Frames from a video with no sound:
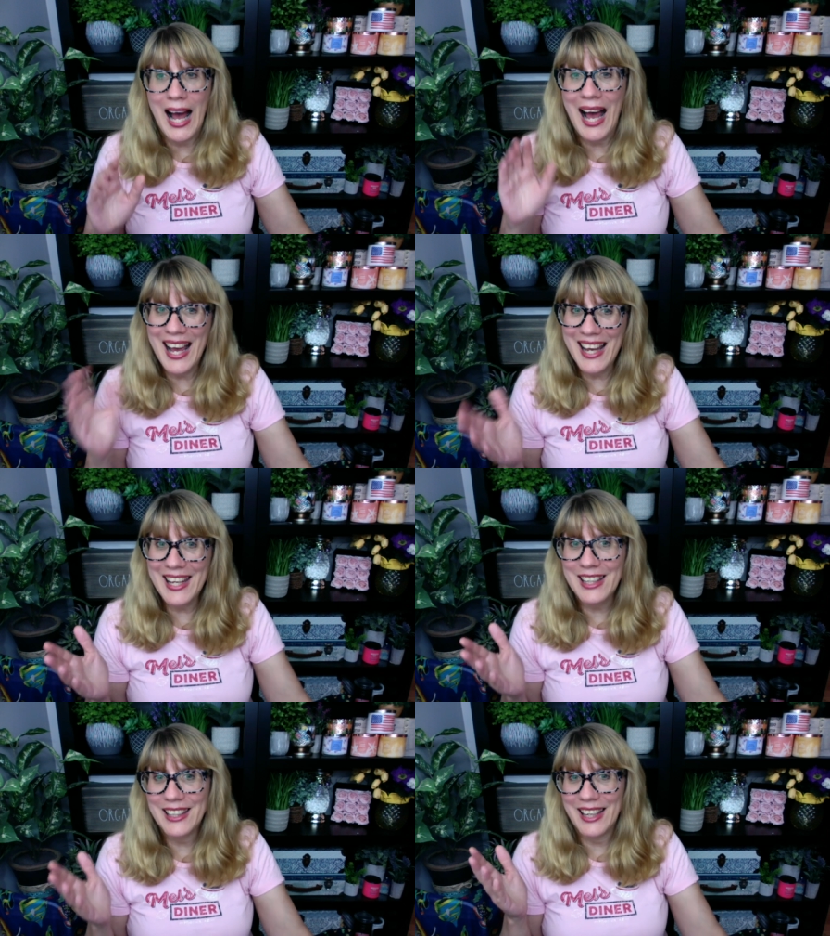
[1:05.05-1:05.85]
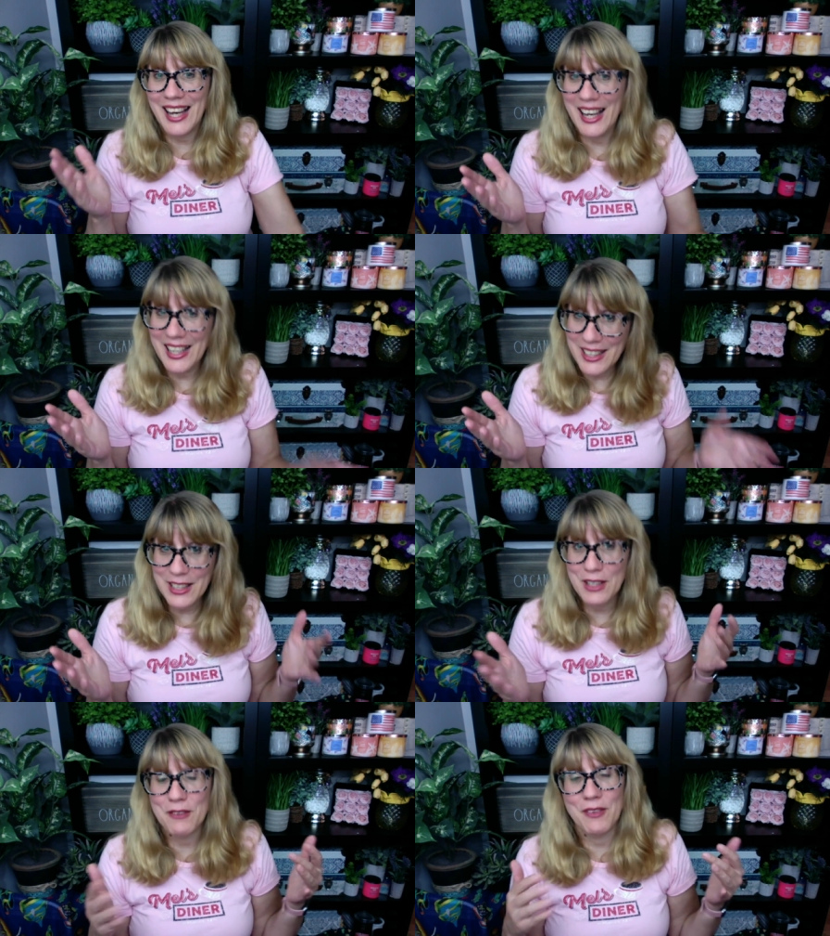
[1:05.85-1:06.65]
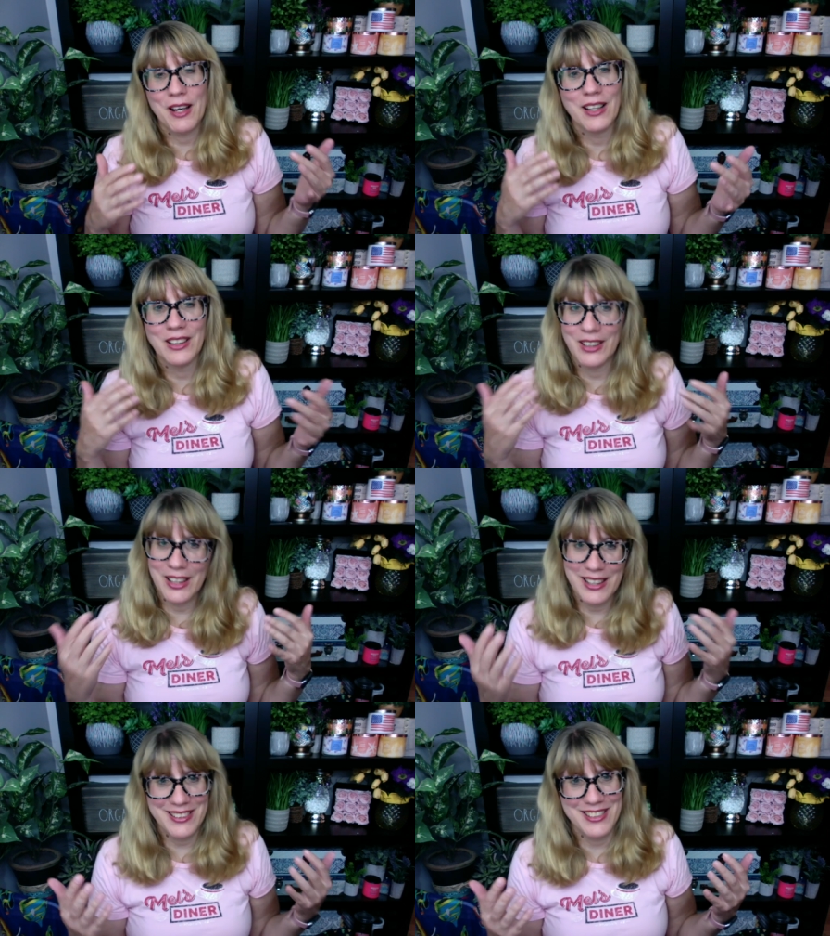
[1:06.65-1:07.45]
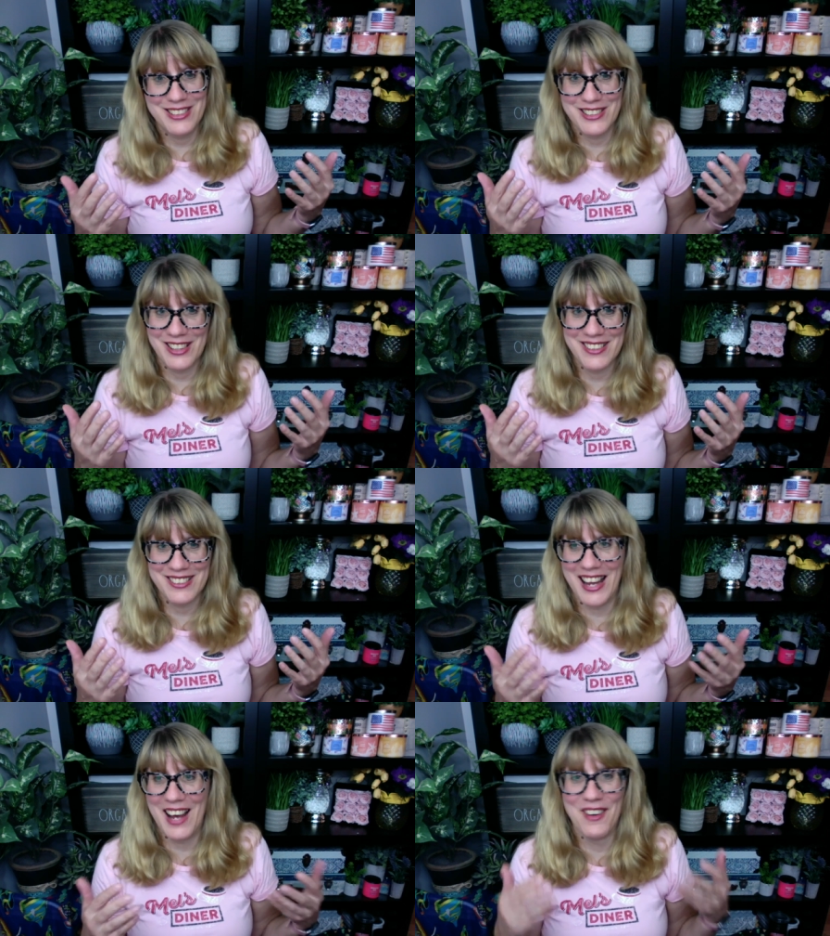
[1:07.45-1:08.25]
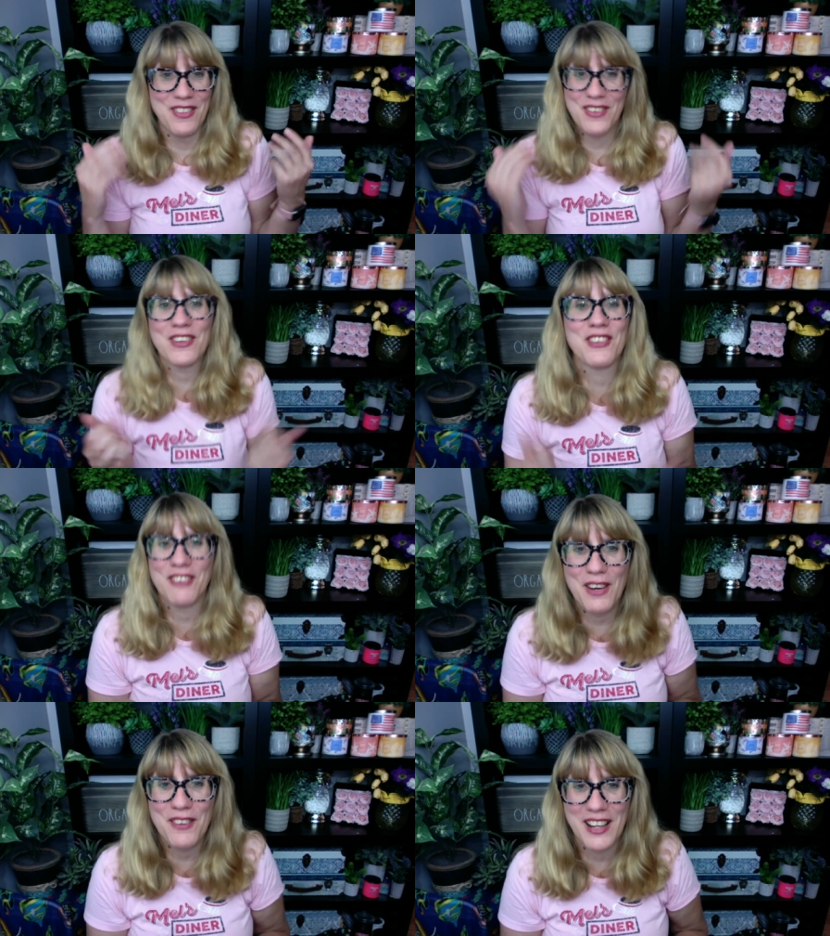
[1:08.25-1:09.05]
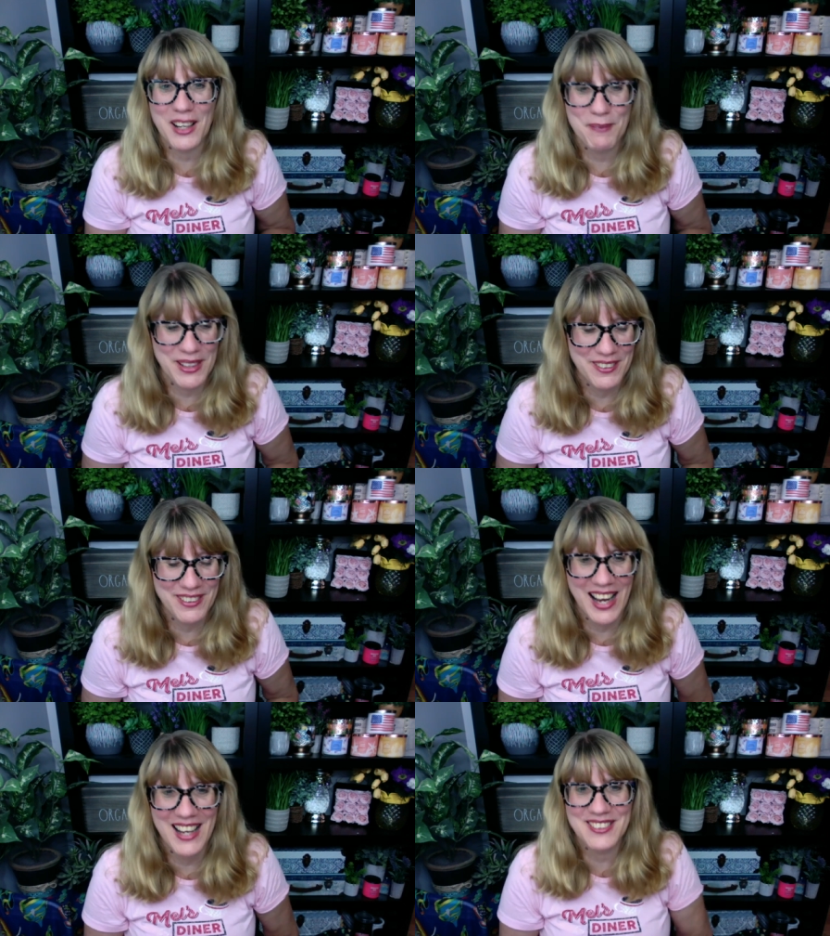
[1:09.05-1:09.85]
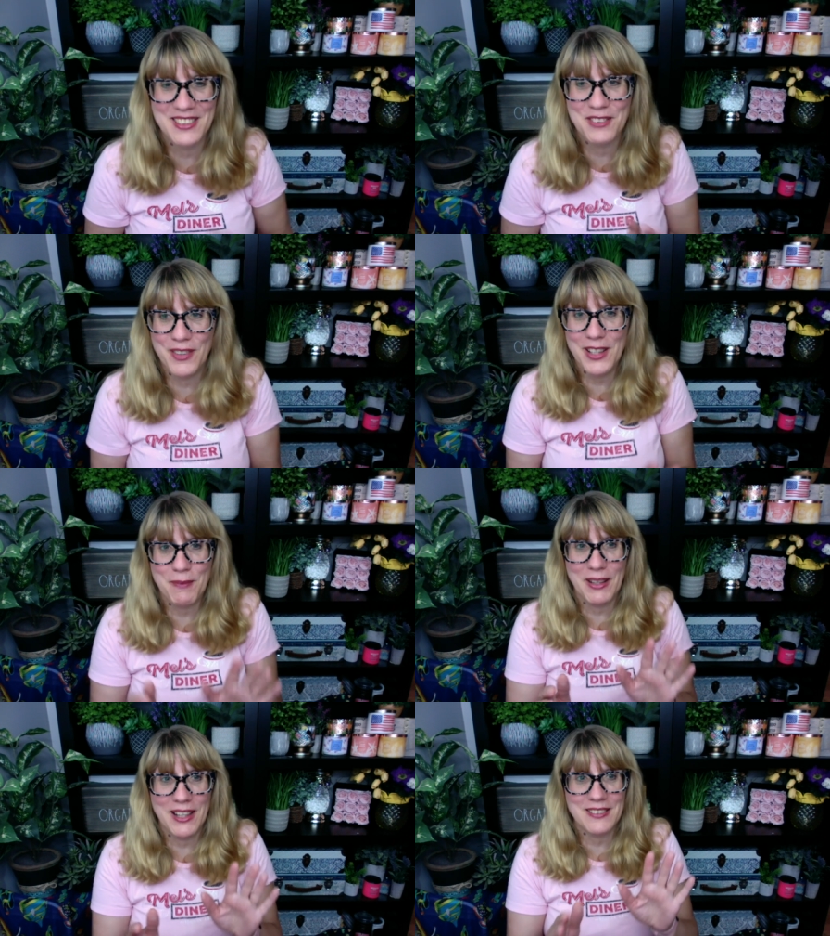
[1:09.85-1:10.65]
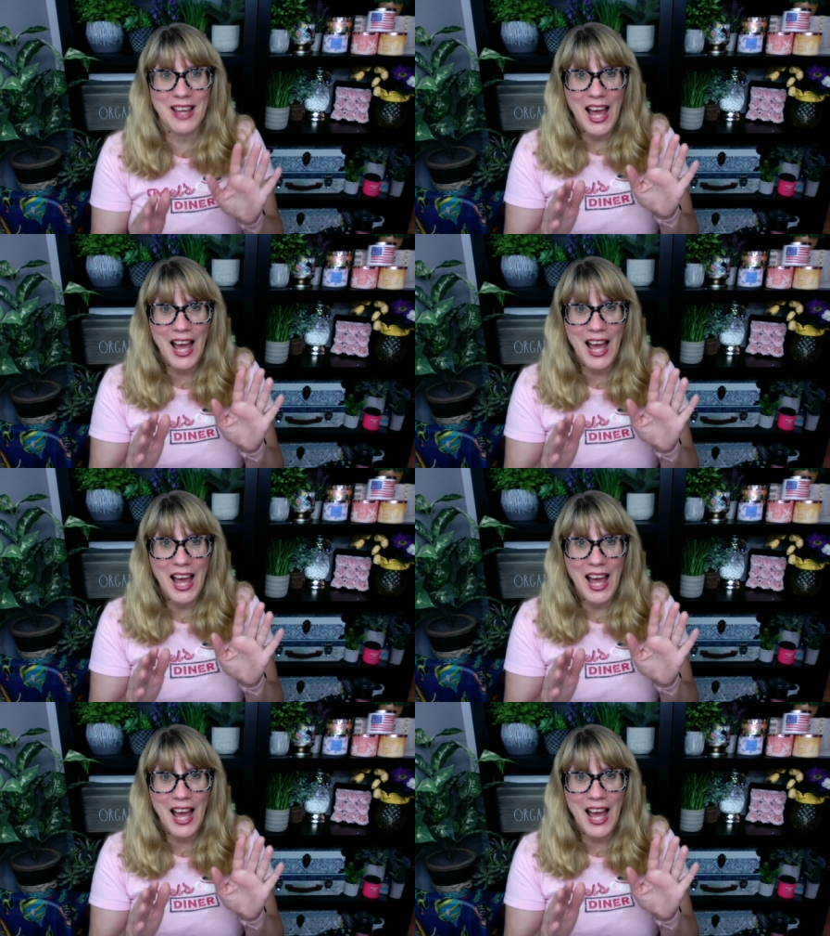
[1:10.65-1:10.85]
I kind of like these jars now. They're growing on me, you guys. It's funny because